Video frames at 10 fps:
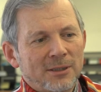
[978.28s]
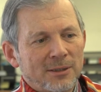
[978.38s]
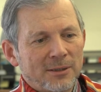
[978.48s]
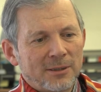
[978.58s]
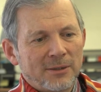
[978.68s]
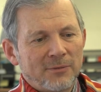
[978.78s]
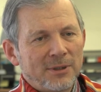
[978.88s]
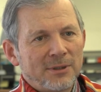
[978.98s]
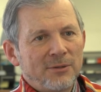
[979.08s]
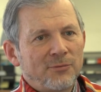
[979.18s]
uh,
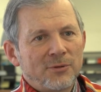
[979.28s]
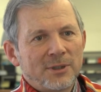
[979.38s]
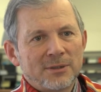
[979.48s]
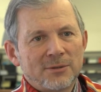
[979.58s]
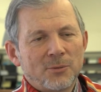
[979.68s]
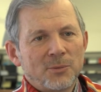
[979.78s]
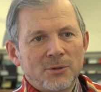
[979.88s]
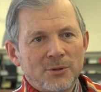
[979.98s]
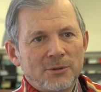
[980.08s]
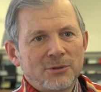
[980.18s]
having different
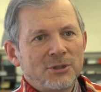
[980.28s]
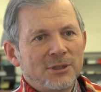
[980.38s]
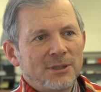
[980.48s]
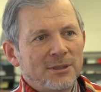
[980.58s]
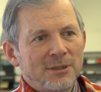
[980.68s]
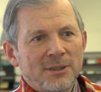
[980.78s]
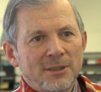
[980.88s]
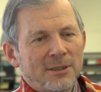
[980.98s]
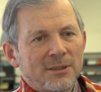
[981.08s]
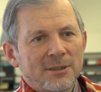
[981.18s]
terminology,
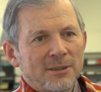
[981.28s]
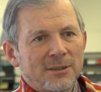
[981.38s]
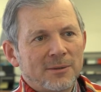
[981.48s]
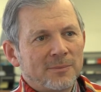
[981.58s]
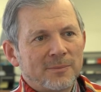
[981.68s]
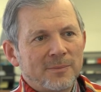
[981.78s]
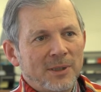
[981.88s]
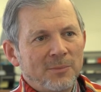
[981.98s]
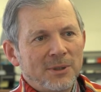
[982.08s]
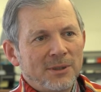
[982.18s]
Um,
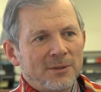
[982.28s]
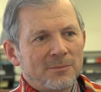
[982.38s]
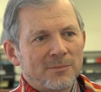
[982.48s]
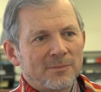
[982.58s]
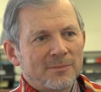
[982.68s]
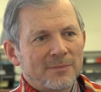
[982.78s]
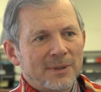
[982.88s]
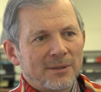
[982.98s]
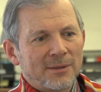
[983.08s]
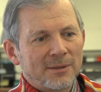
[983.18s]
maybe uh,
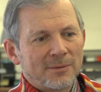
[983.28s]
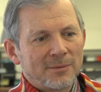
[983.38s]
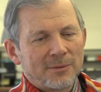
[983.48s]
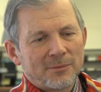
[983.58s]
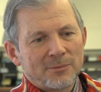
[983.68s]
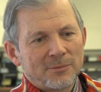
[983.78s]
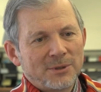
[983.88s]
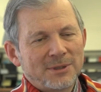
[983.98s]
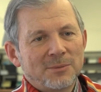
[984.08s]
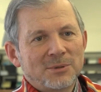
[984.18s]

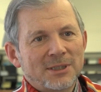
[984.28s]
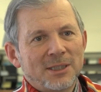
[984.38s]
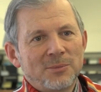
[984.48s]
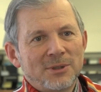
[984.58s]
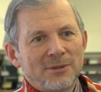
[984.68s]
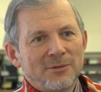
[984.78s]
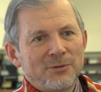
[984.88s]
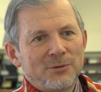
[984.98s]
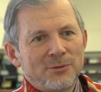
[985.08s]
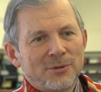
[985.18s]
with some skeptical
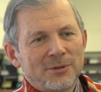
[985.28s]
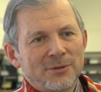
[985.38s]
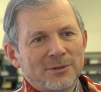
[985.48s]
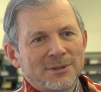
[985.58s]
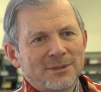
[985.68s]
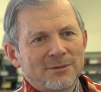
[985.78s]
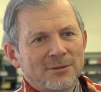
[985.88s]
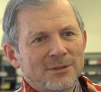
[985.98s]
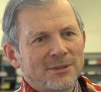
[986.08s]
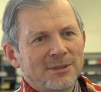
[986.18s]
view on,
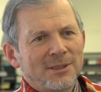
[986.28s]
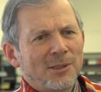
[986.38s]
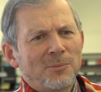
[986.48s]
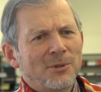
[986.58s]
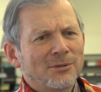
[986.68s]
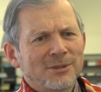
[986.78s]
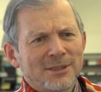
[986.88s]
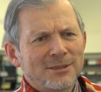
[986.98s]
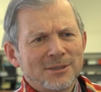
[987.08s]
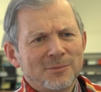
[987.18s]
on signal
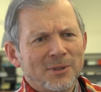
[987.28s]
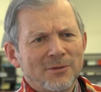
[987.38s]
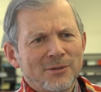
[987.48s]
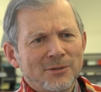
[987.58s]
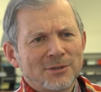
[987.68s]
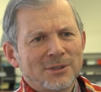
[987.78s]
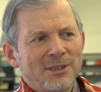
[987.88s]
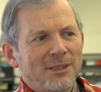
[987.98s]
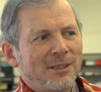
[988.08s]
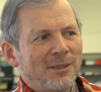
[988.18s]
processing methods.
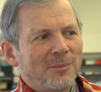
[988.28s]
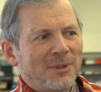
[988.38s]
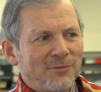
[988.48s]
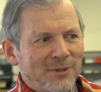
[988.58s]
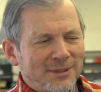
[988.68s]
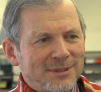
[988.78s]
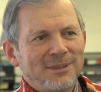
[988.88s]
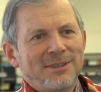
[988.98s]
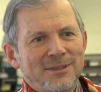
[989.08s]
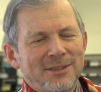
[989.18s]
But if they
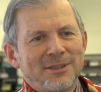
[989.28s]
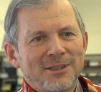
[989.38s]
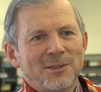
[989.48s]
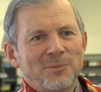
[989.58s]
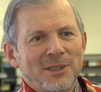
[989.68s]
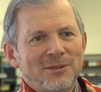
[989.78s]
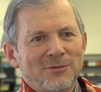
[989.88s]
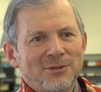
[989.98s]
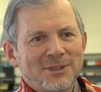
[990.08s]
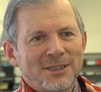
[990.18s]
see that they get
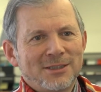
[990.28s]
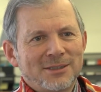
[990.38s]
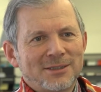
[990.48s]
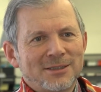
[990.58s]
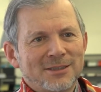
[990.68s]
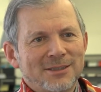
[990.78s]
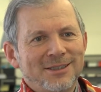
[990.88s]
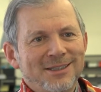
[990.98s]
better results uh,